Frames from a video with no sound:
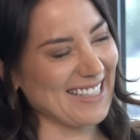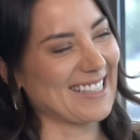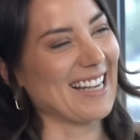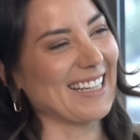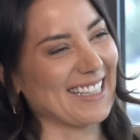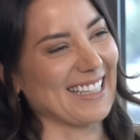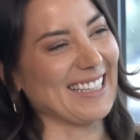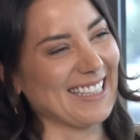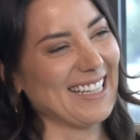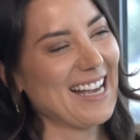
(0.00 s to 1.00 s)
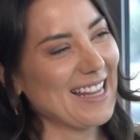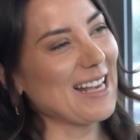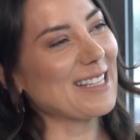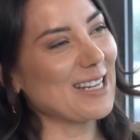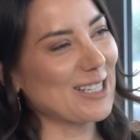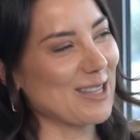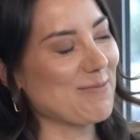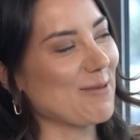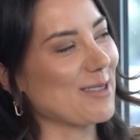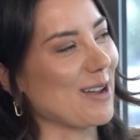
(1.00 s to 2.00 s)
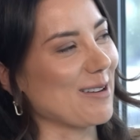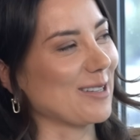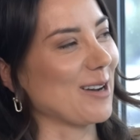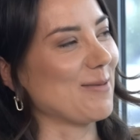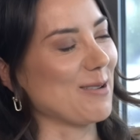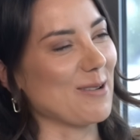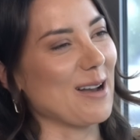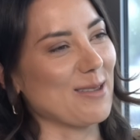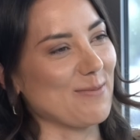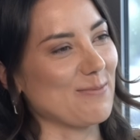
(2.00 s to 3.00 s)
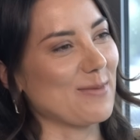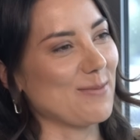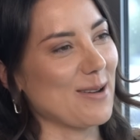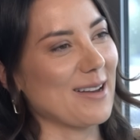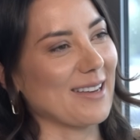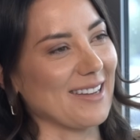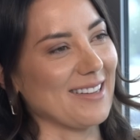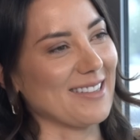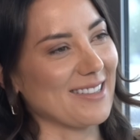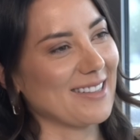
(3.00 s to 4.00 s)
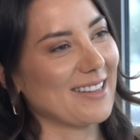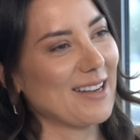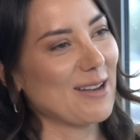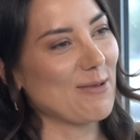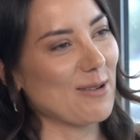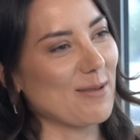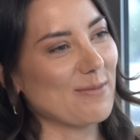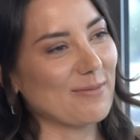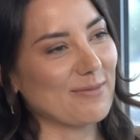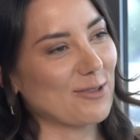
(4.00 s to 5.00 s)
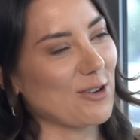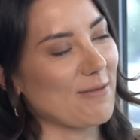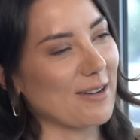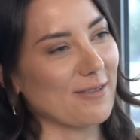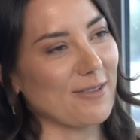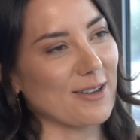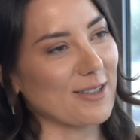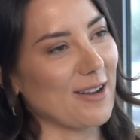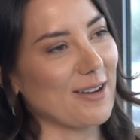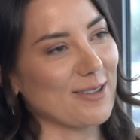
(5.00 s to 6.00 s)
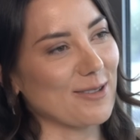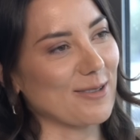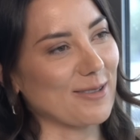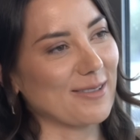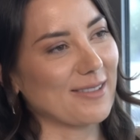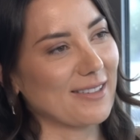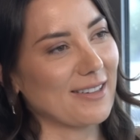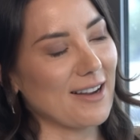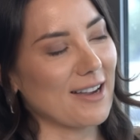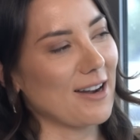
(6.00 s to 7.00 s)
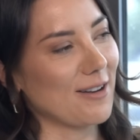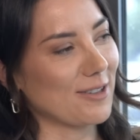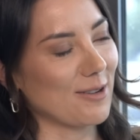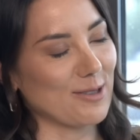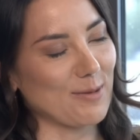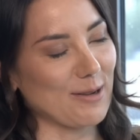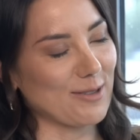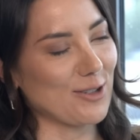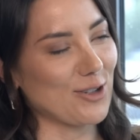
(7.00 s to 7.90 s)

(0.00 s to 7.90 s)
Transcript: Exactly. That's actually probably the only time I wear the Birkin is when I'm traveling first class or lucky enough to go on someone else's